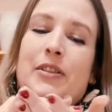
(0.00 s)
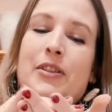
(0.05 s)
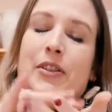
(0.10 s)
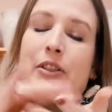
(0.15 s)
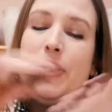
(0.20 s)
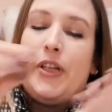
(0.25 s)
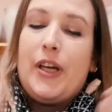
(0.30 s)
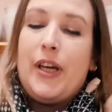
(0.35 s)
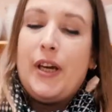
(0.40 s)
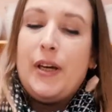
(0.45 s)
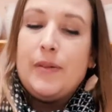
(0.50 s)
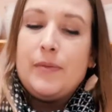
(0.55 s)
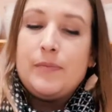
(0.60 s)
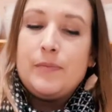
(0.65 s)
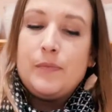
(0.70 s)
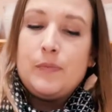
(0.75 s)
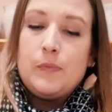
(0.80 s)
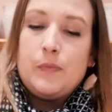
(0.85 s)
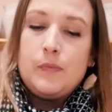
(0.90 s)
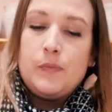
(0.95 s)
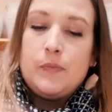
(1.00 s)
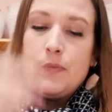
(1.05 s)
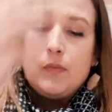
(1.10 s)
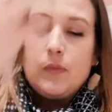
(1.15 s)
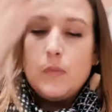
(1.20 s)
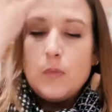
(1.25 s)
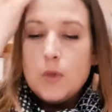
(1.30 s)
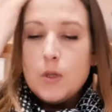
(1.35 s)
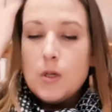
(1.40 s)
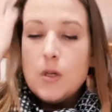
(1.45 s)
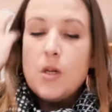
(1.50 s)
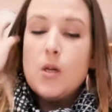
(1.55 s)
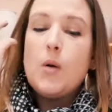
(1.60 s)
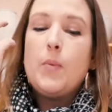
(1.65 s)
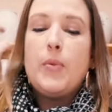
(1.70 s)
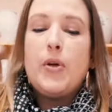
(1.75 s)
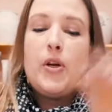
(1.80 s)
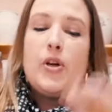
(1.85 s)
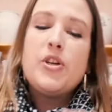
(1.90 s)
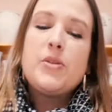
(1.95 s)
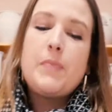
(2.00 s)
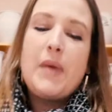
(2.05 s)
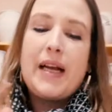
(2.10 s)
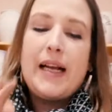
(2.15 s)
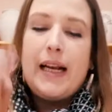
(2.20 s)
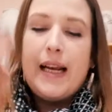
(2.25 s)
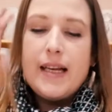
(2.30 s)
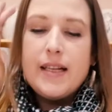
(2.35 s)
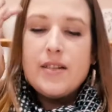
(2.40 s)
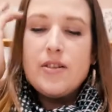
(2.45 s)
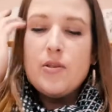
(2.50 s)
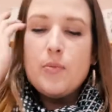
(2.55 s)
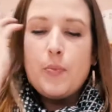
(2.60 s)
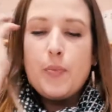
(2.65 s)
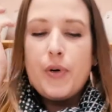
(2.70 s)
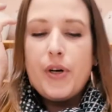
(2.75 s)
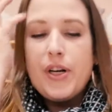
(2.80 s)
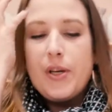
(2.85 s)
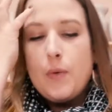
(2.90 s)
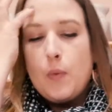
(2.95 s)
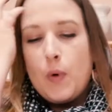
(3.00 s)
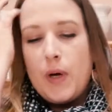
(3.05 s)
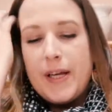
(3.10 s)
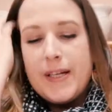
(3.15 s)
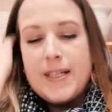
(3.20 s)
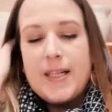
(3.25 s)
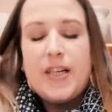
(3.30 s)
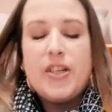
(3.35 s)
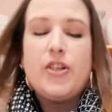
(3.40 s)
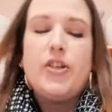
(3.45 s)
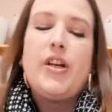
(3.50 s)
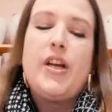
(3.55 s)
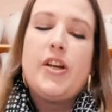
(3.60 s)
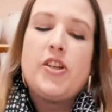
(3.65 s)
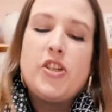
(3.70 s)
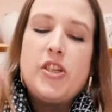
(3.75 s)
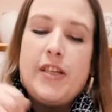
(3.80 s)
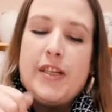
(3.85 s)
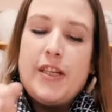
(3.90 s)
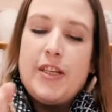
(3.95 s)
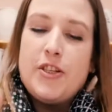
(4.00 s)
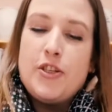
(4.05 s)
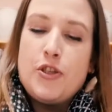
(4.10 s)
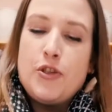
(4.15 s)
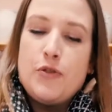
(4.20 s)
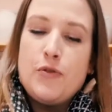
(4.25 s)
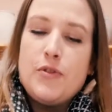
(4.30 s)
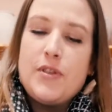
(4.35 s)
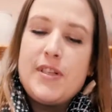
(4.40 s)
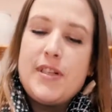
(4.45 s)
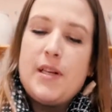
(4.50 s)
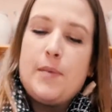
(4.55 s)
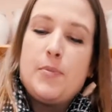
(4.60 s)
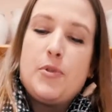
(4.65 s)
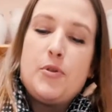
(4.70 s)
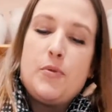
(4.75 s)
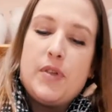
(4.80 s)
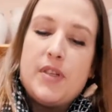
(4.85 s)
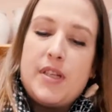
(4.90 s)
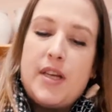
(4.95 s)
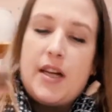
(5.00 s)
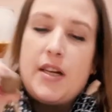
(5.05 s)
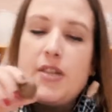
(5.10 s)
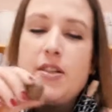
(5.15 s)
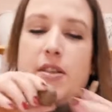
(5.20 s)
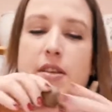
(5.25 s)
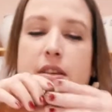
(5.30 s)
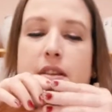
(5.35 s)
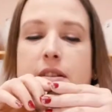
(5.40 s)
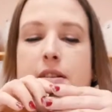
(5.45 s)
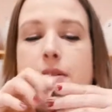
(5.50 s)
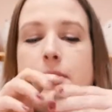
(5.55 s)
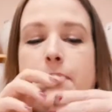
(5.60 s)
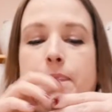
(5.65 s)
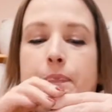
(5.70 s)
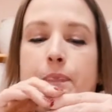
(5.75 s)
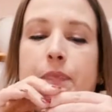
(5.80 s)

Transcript: Okay. Because my clay is still pretty wet, I don't actually need to use slip to attach these,